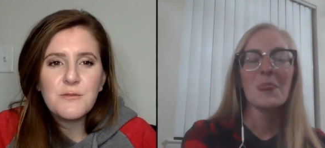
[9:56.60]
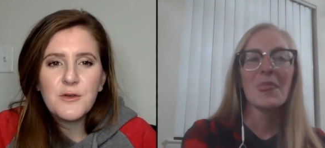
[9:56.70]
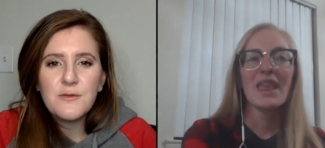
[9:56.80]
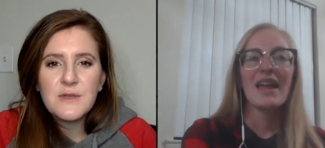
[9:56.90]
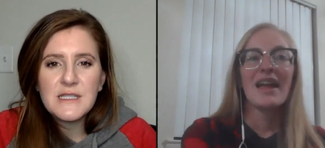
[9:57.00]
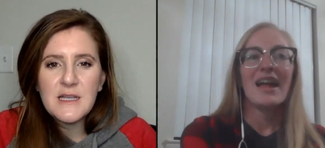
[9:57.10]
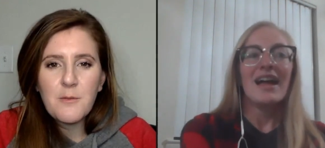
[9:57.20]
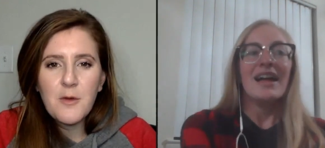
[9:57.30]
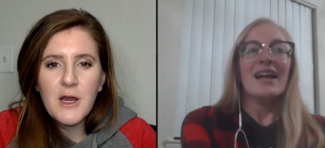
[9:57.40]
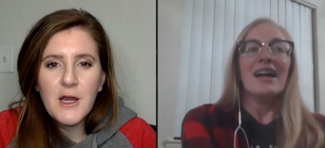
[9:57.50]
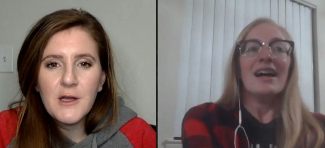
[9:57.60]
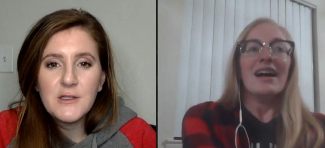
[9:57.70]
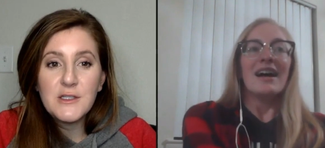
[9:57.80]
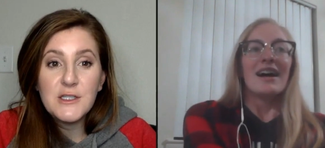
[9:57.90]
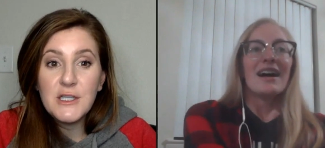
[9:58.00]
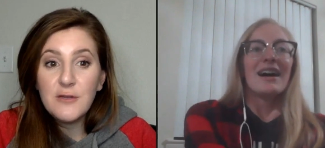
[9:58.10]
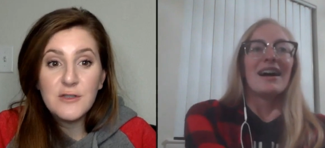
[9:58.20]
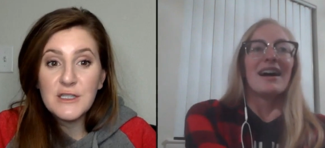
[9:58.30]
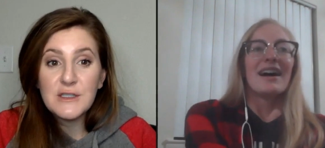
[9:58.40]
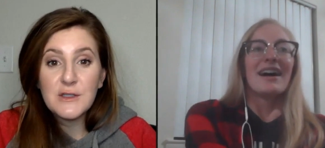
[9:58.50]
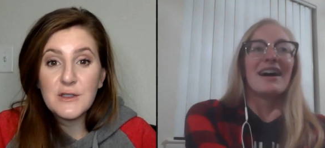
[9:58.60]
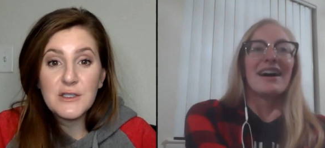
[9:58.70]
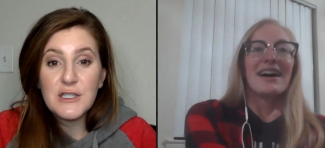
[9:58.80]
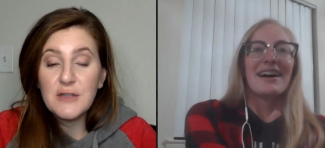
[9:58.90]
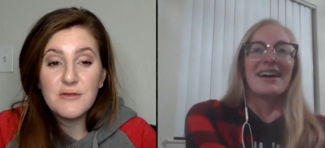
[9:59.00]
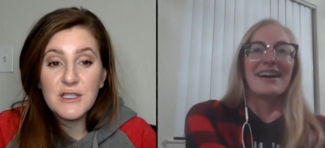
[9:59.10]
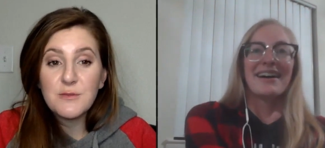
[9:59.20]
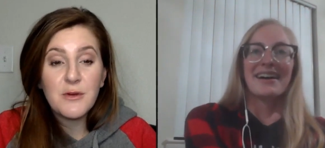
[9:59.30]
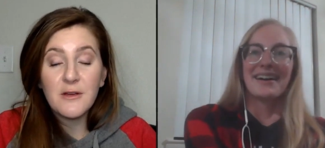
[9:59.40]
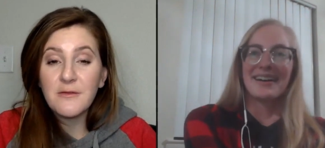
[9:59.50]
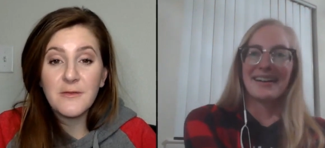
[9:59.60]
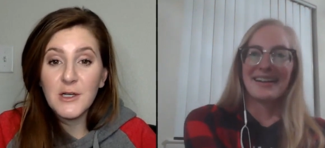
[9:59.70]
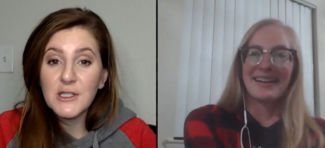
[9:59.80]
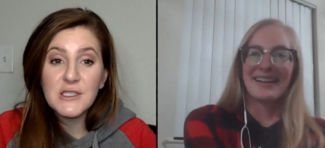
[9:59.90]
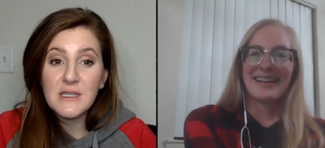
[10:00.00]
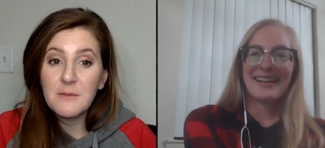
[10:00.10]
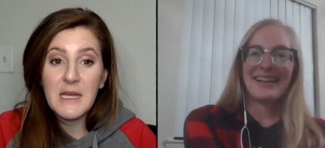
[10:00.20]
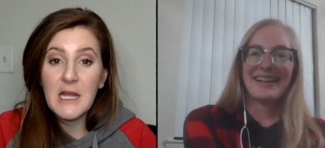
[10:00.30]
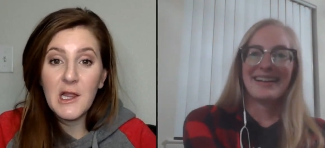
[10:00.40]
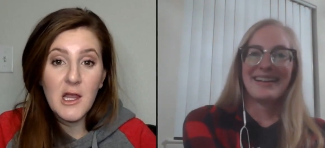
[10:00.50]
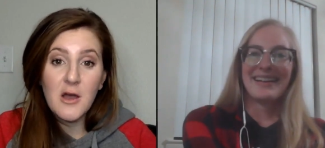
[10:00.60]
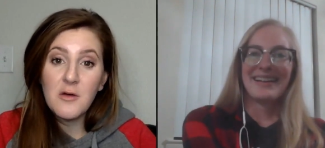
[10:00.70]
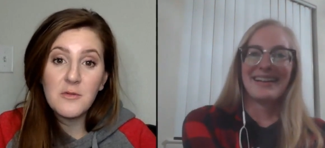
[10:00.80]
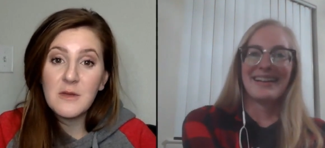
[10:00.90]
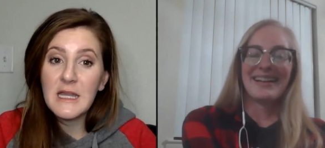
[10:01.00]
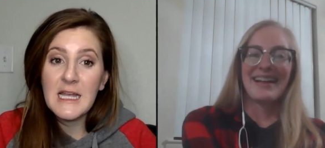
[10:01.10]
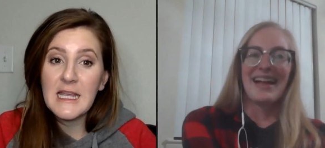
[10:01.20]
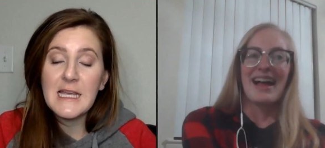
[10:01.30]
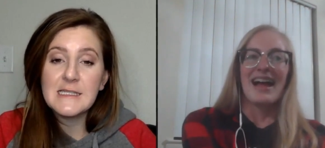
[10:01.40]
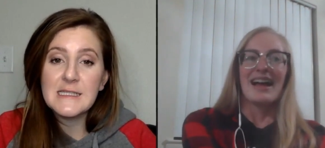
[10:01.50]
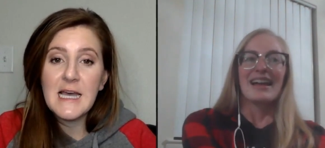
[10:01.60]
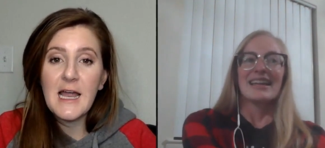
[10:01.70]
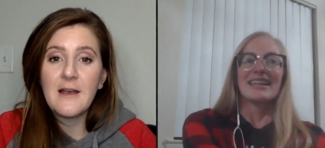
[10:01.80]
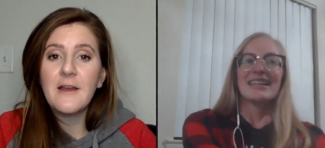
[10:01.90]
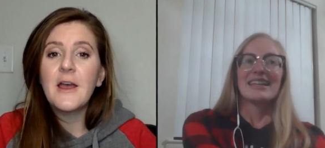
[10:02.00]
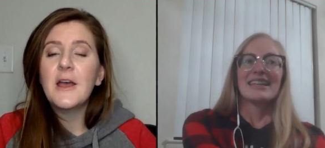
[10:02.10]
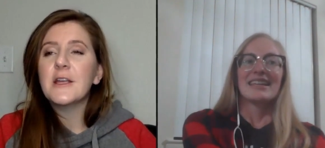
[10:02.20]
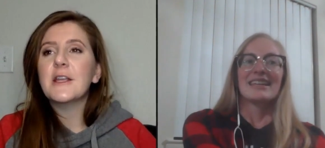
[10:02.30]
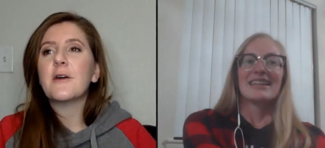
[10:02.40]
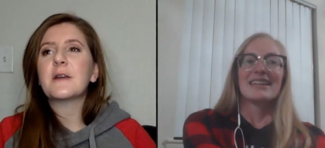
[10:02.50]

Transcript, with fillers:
Speaker 1: moved somewhere. Do you just, do you just prefer to be alone? Like, is that, you know,